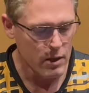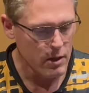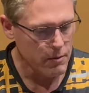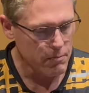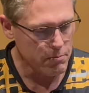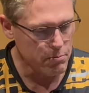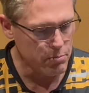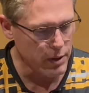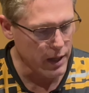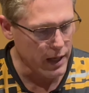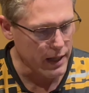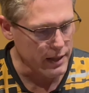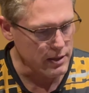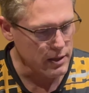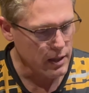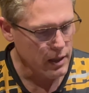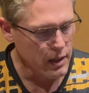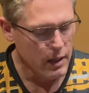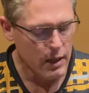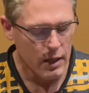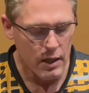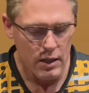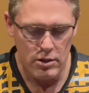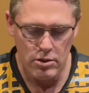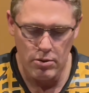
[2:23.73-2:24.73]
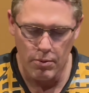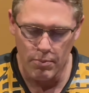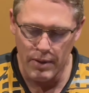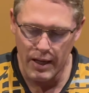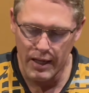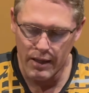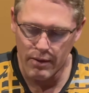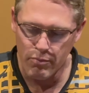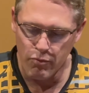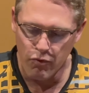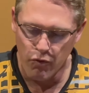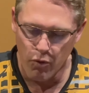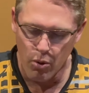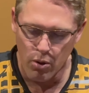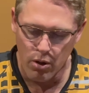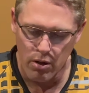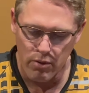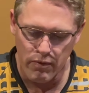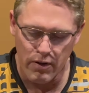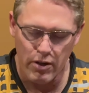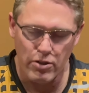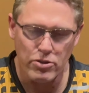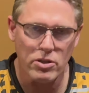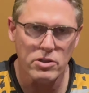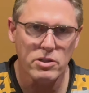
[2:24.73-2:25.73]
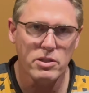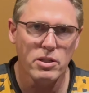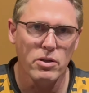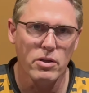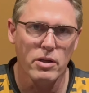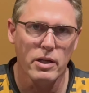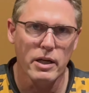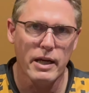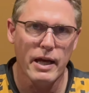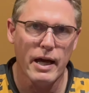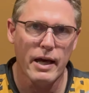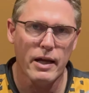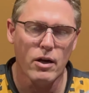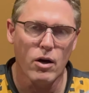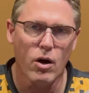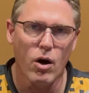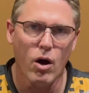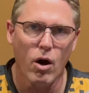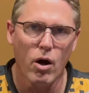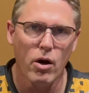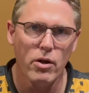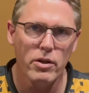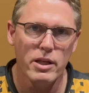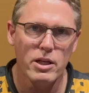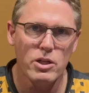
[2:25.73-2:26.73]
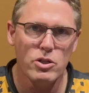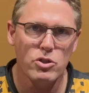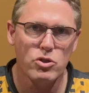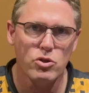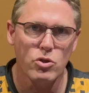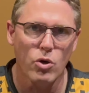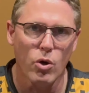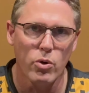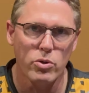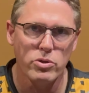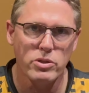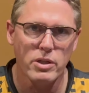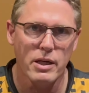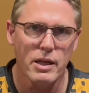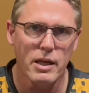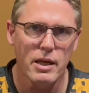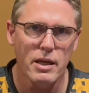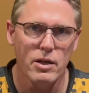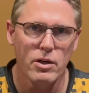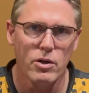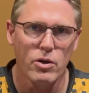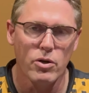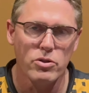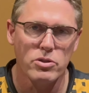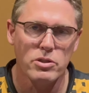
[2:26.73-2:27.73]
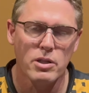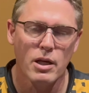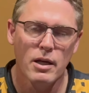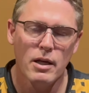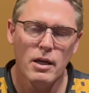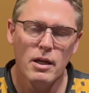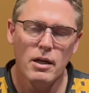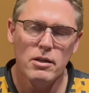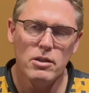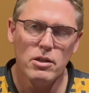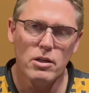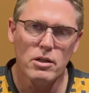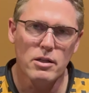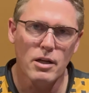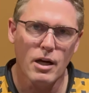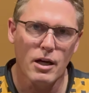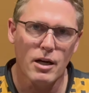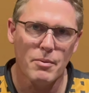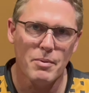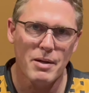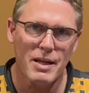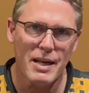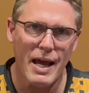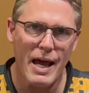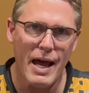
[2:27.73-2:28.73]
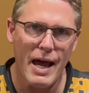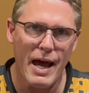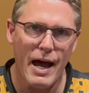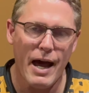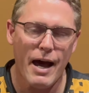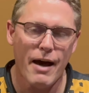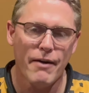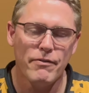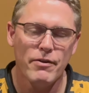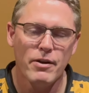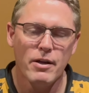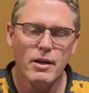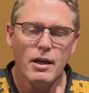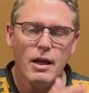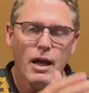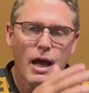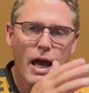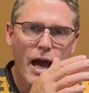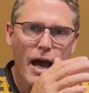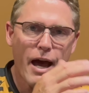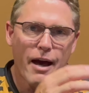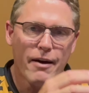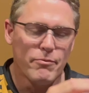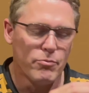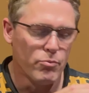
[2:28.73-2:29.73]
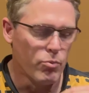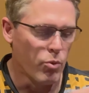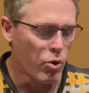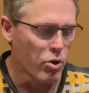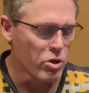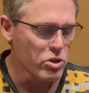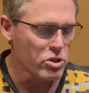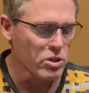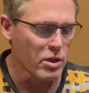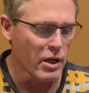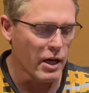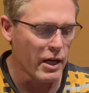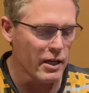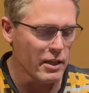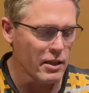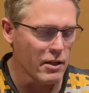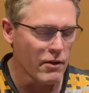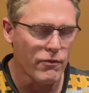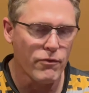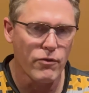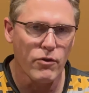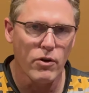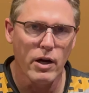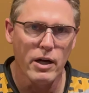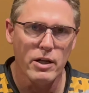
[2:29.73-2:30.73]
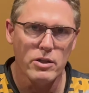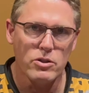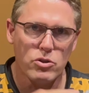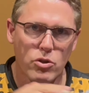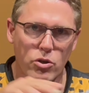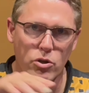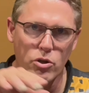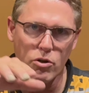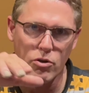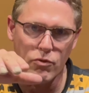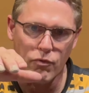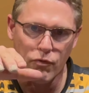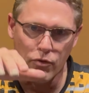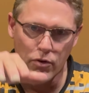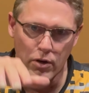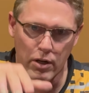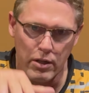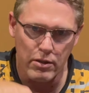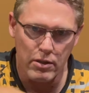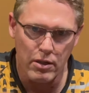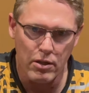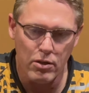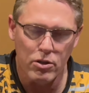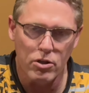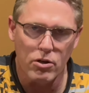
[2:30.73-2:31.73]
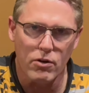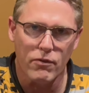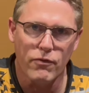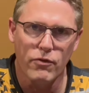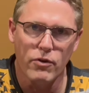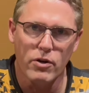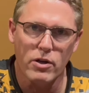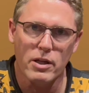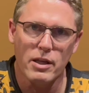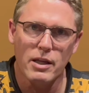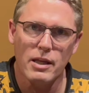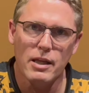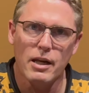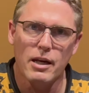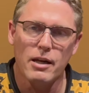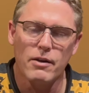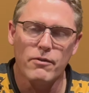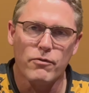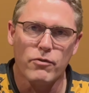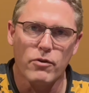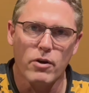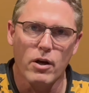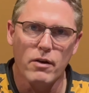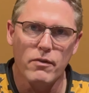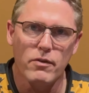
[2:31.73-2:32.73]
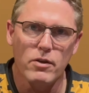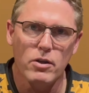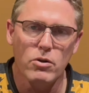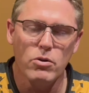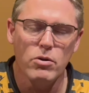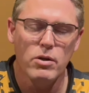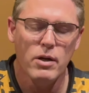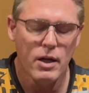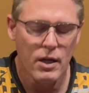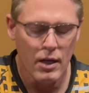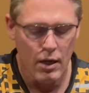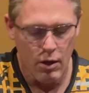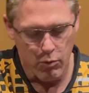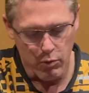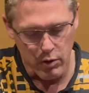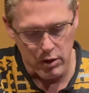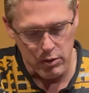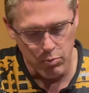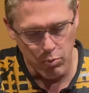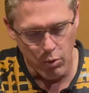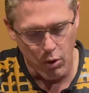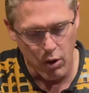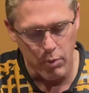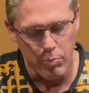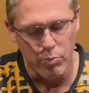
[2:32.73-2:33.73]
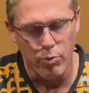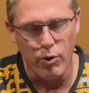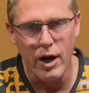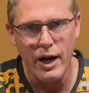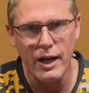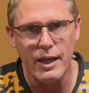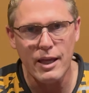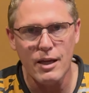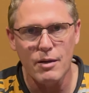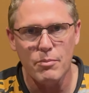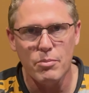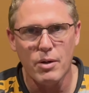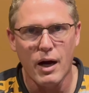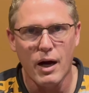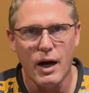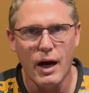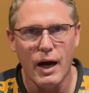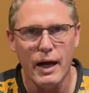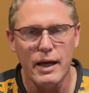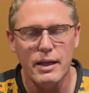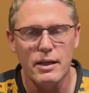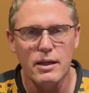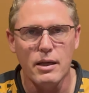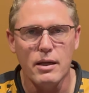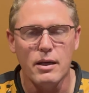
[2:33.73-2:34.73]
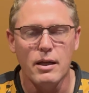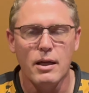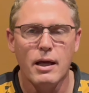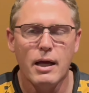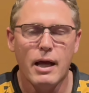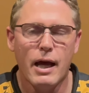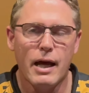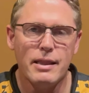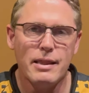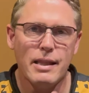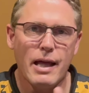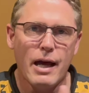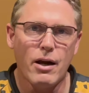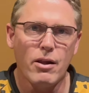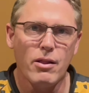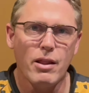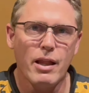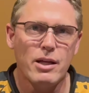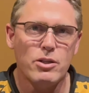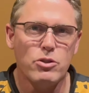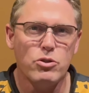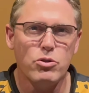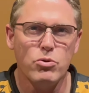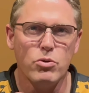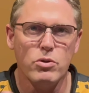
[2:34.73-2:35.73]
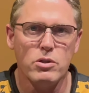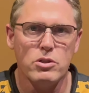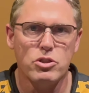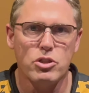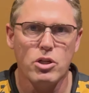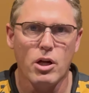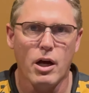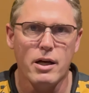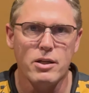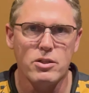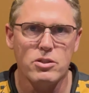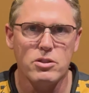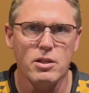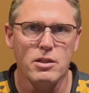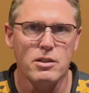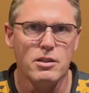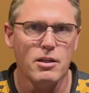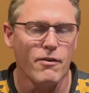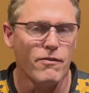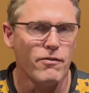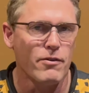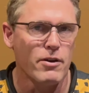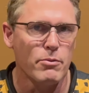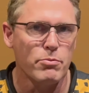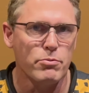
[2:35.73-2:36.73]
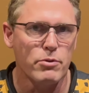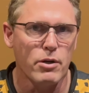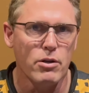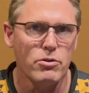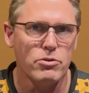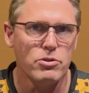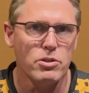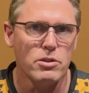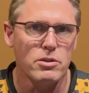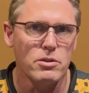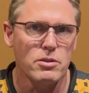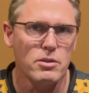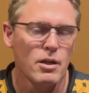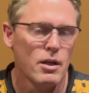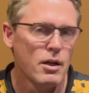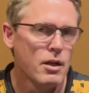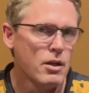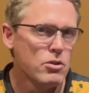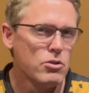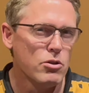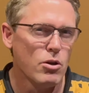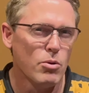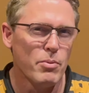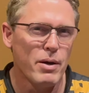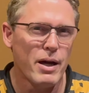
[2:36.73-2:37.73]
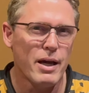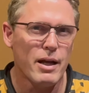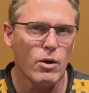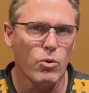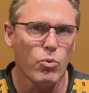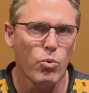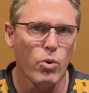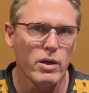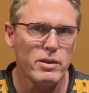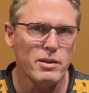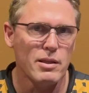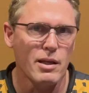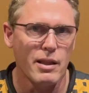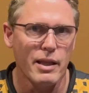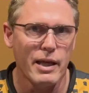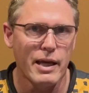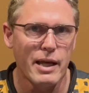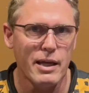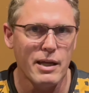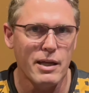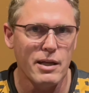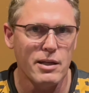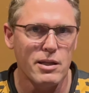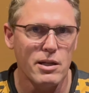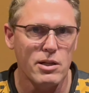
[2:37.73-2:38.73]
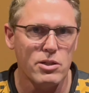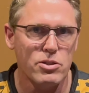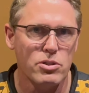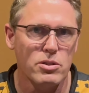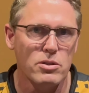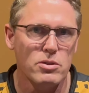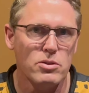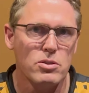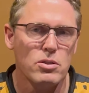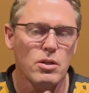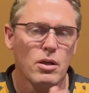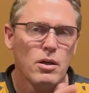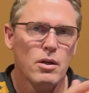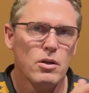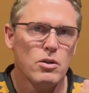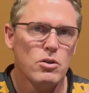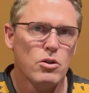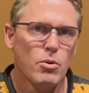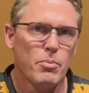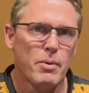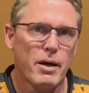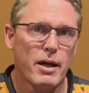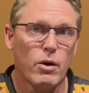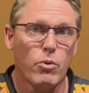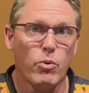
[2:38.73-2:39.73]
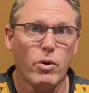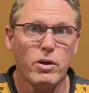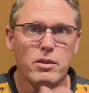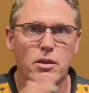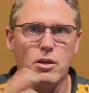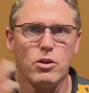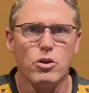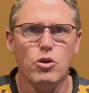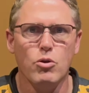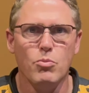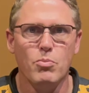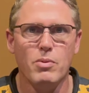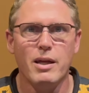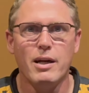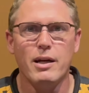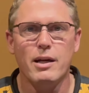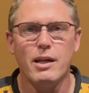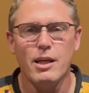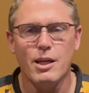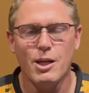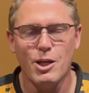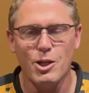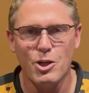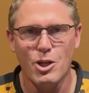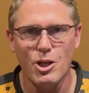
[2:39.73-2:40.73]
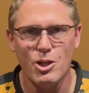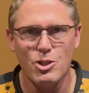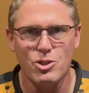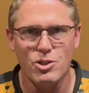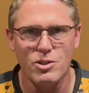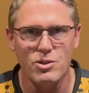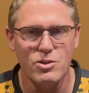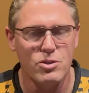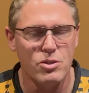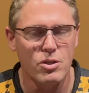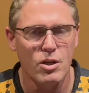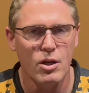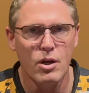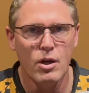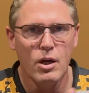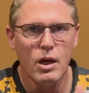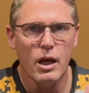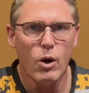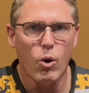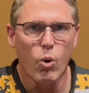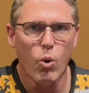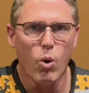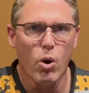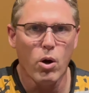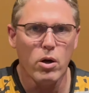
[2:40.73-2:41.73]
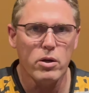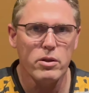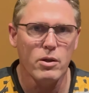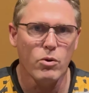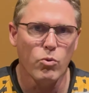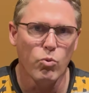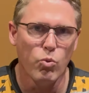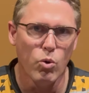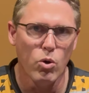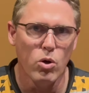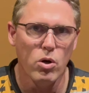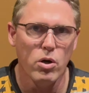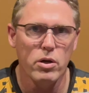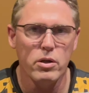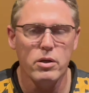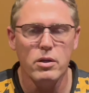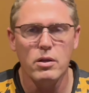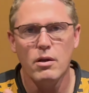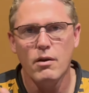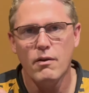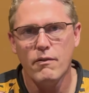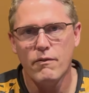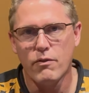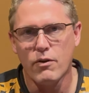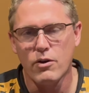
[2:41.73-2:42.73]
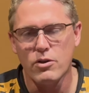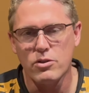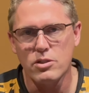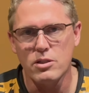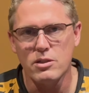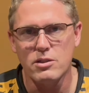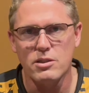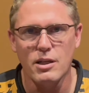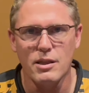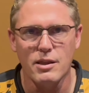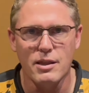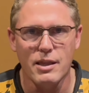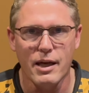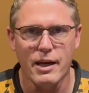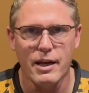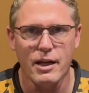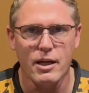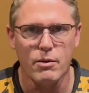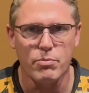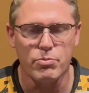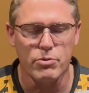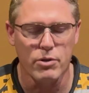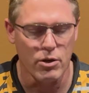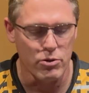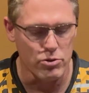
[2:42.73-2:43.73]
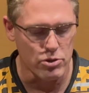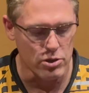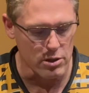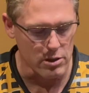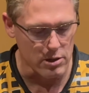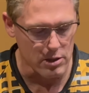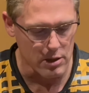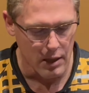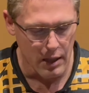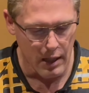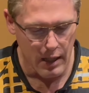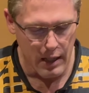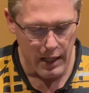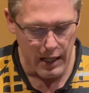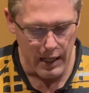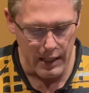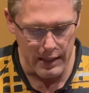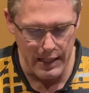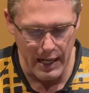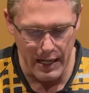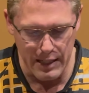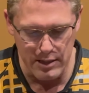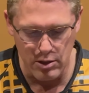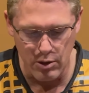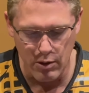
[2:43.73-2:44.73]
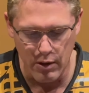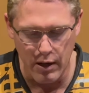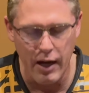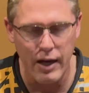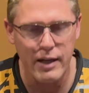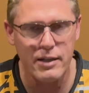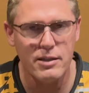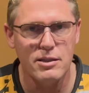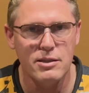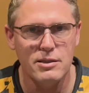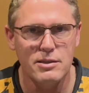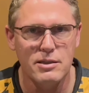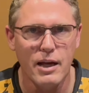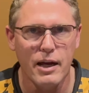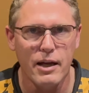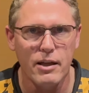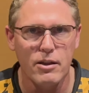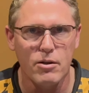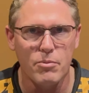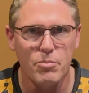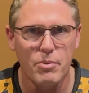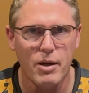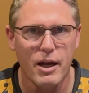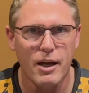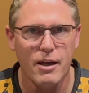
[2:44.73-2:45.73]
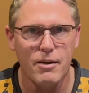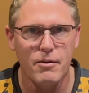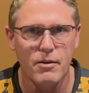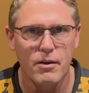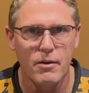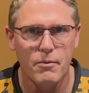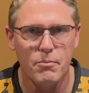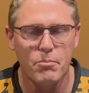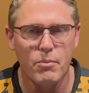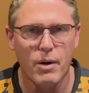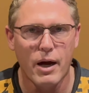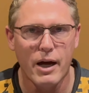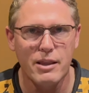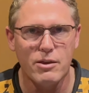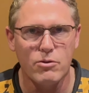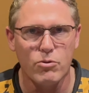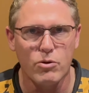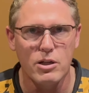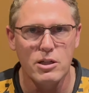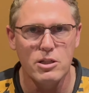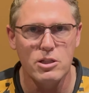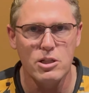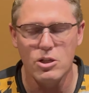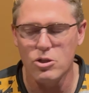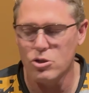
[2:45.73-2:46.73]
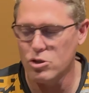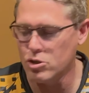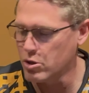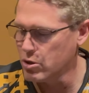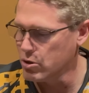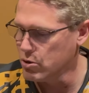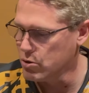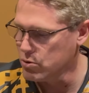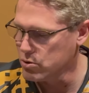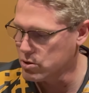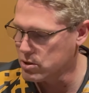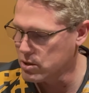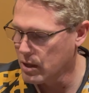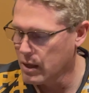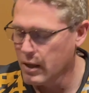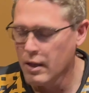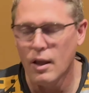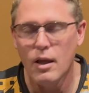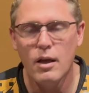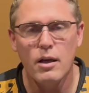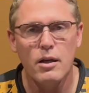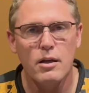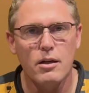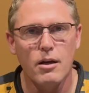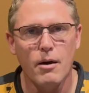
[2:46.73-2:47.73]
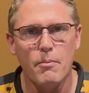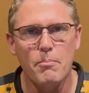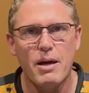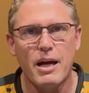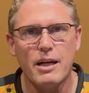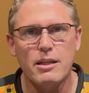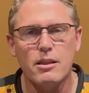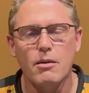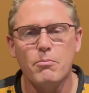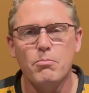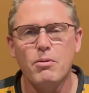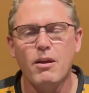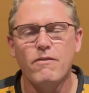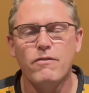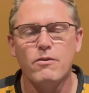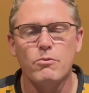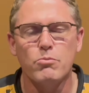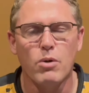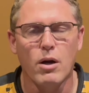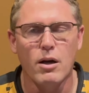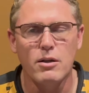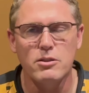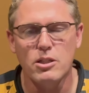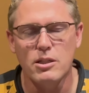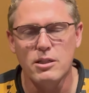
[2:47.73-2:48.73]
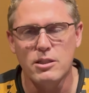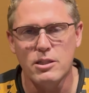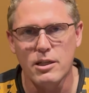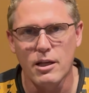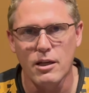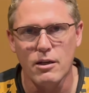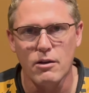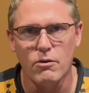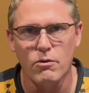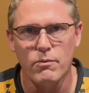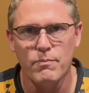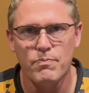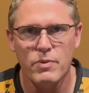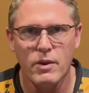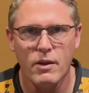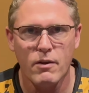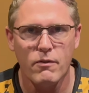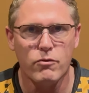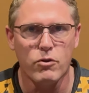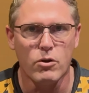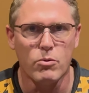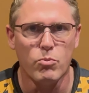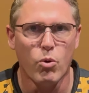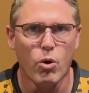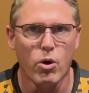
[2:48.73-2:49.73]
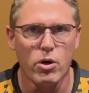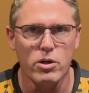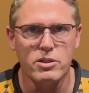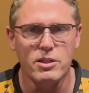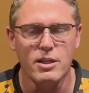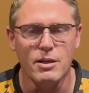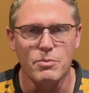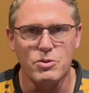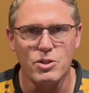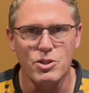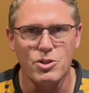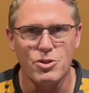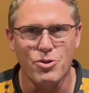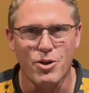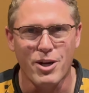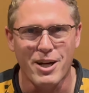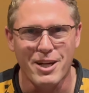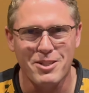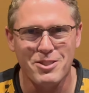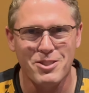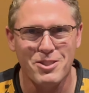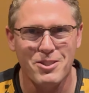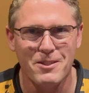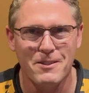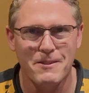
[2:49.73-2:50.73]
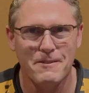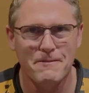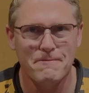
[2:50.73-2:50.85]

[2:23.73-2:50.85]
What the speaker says: But to make more versatility out of all these soles and heels, you cut them in half, have more slide in the front so your foot can get in front of you with more braking behind it, and that'll let you adjust to different approaches no matter what the lane conditions, no matter what the humidity conditions, or the wood versus synthetic approaches. And that's how I tailor-made my 3G shoes. Come back to the Beef and Barnsey channel for more tips and tricks.